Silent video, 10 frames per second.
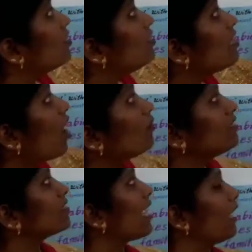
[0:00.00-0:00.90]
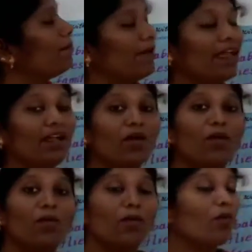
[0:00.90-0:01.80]
Nouns can be
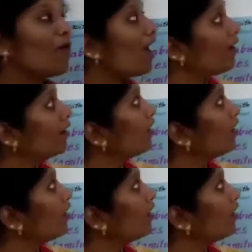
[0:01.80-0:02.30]
one